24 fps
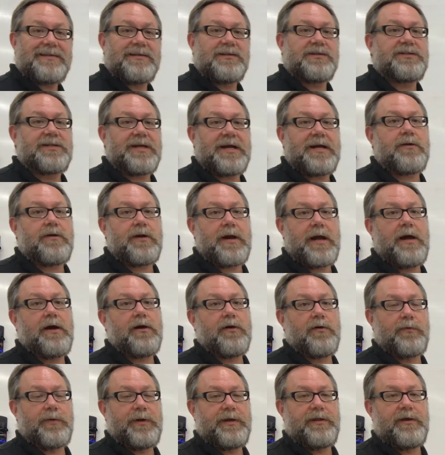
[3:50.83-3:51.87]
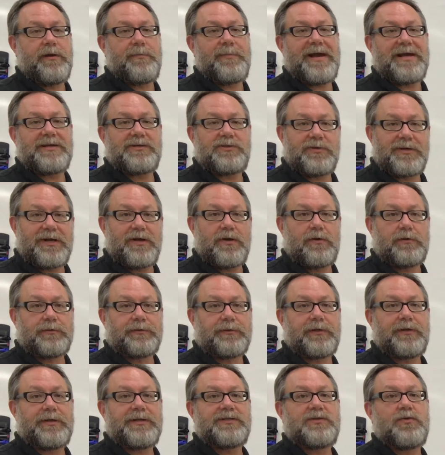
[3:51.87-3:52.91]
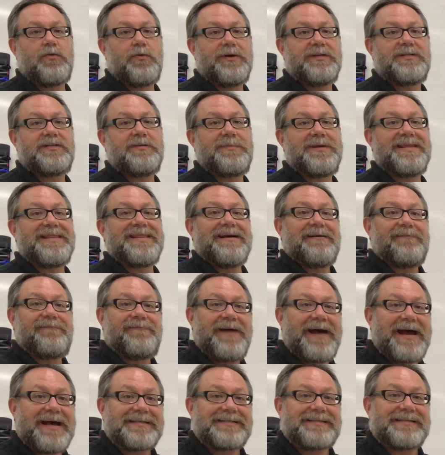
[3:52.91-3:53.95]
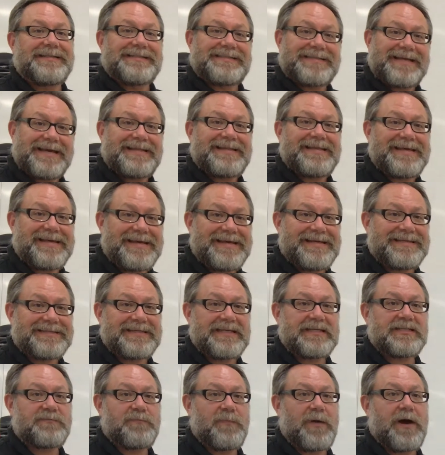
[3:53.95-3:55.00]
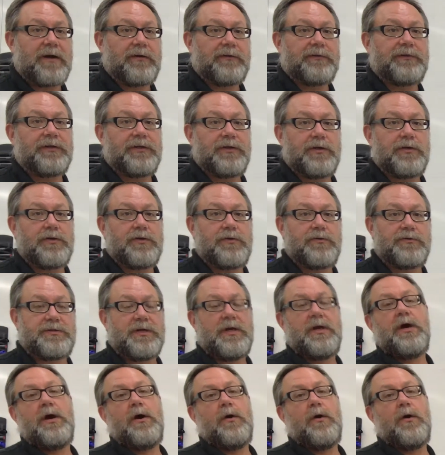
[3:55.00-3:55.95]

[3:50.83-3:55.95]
the standard algorithm, as you get older, is going to be the fastest and the easiest model to use